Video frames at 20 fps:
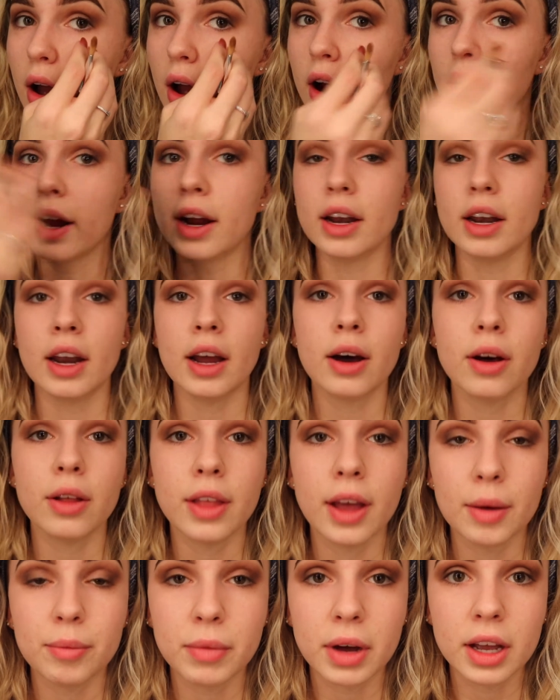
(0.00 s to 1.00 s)
Alright, now
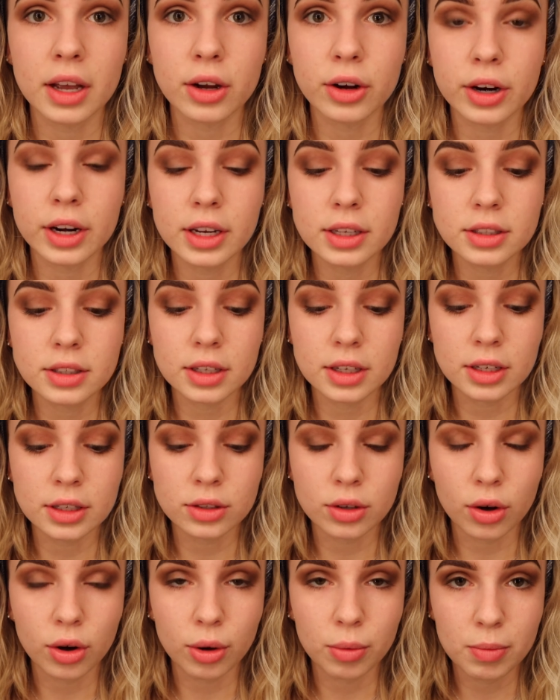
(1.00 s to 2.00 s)
that my crease is
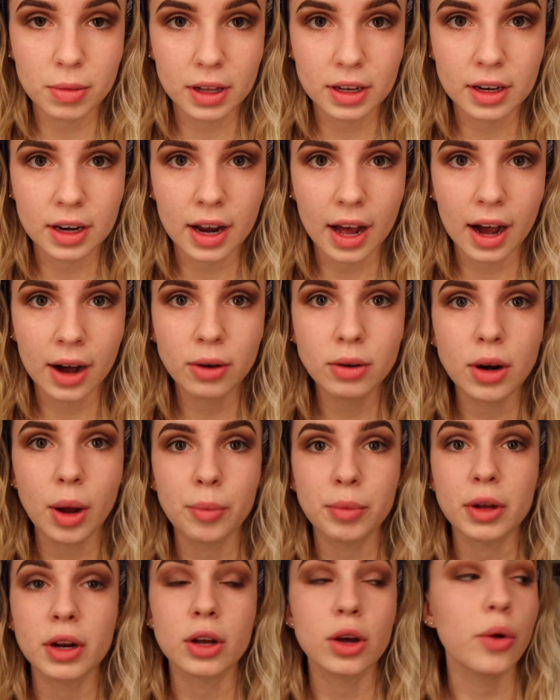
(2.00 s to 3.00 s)
all blended out, I'm
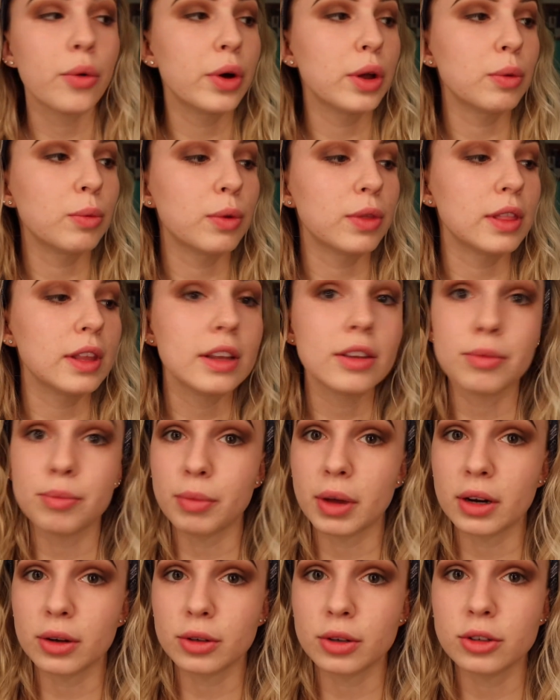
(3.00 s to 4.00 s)
gonna go in with these
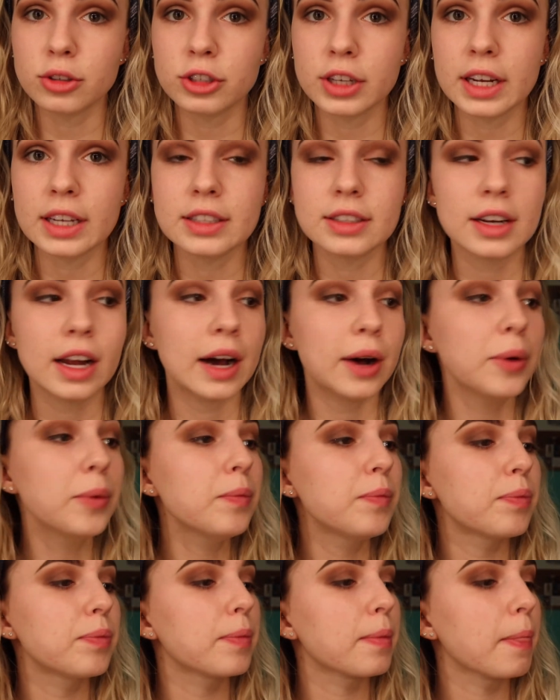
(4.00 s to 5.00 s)
metal shades now.
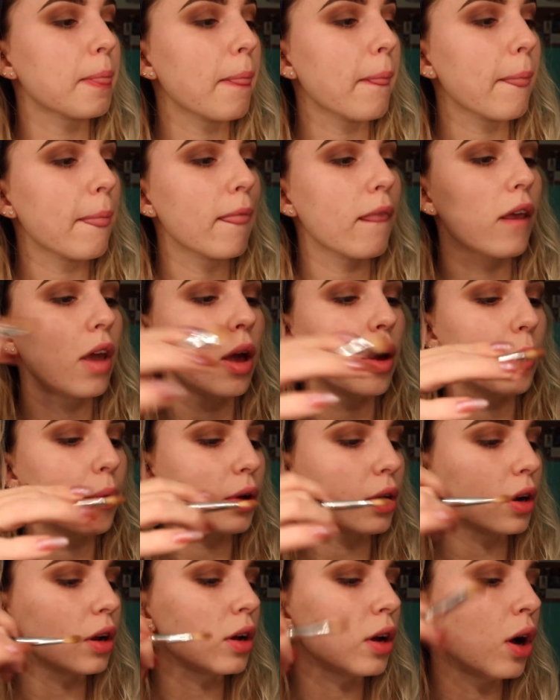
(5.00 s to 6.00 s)

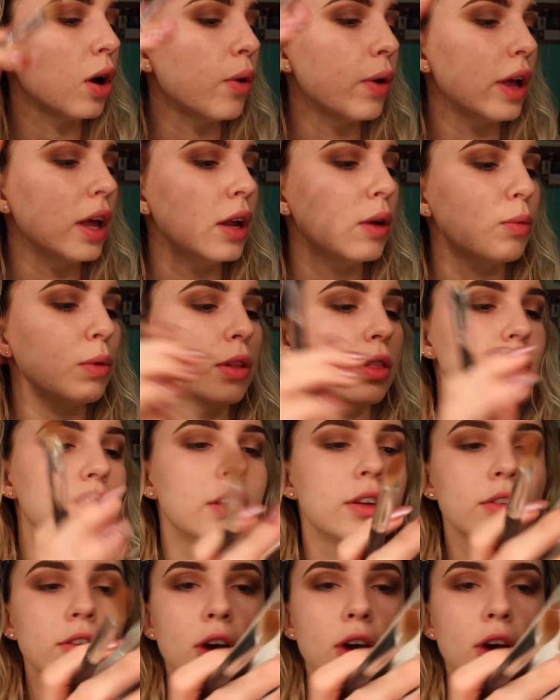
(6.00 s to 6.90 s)
I'm gonna go in with this